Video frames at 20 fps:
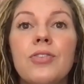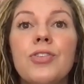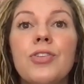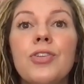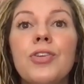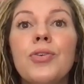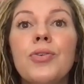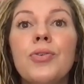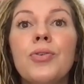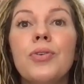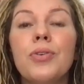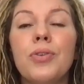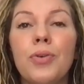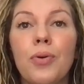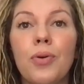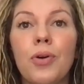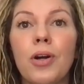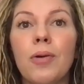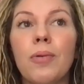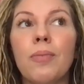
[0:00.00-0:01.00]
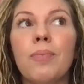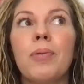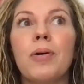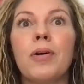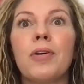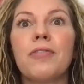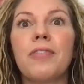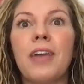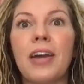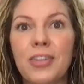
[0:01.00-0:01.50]
to your
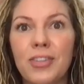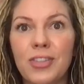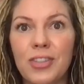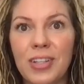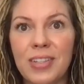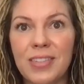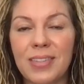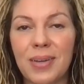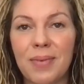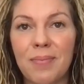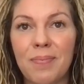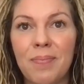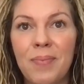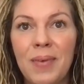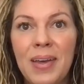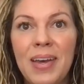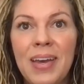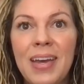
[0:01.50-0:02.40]
perfectionism.